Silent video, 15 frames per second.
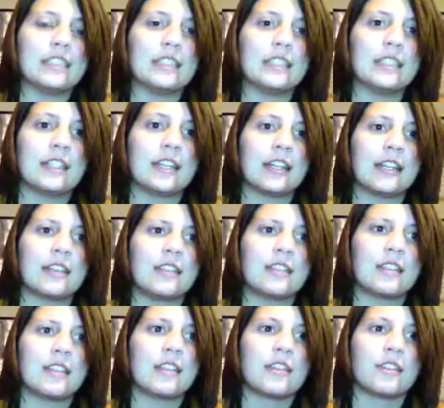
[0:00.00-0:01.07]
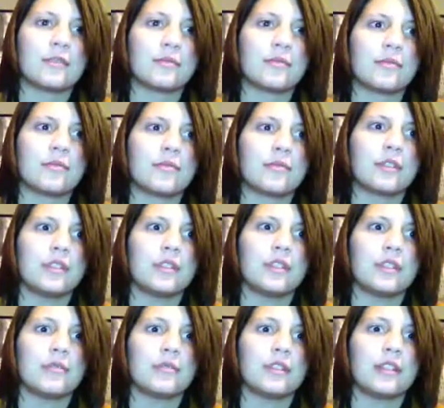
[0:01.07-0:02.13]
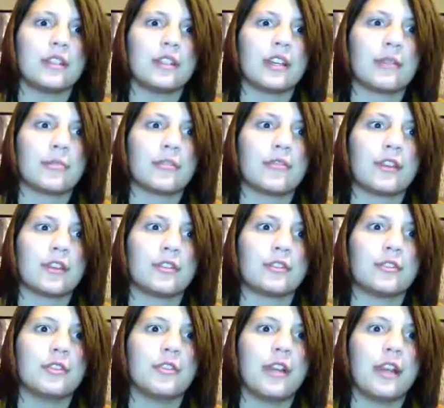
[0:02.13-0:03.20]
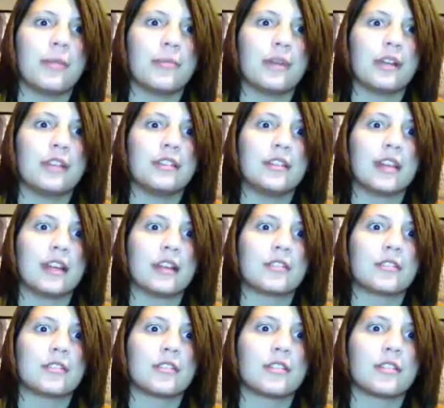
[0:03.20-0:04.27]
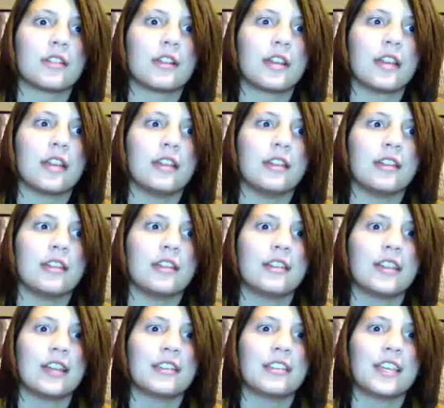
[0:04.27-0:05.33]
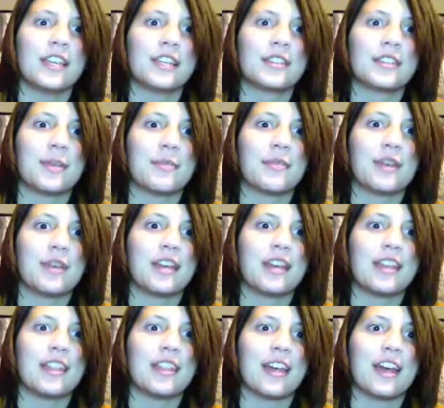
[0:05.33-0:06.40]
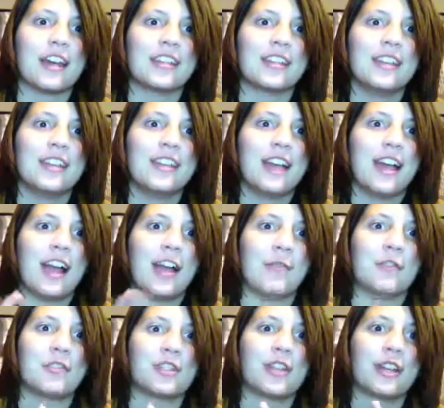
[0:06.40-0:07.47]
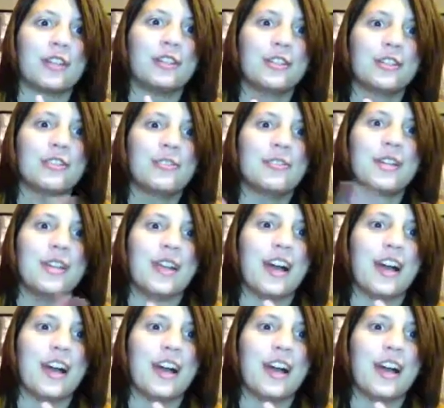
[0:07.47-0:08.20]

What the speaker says: Yeah, he's like this really, really like professional epic dancer, and dancing is something that I wish I could do,